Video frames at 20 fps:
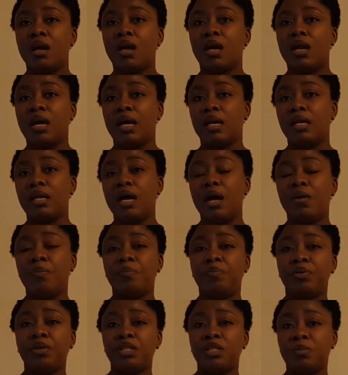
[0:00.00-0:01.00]
And now
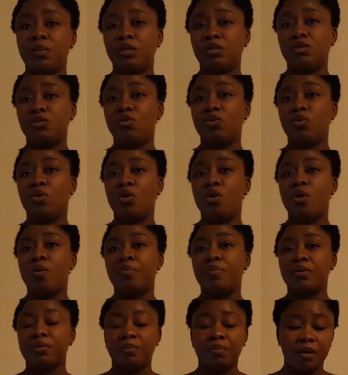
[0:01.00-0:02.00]
brings me to
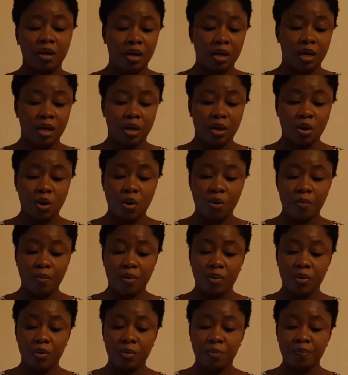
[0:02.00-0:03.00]

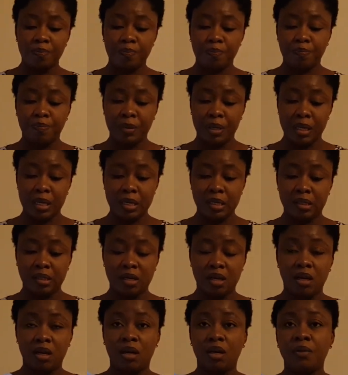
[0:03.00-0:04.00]

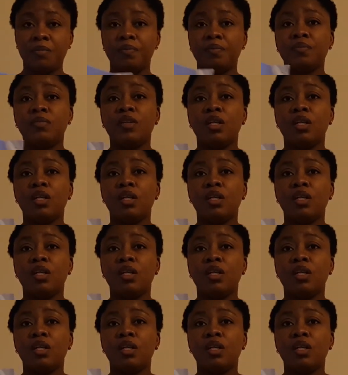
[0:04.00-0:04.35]
combinability.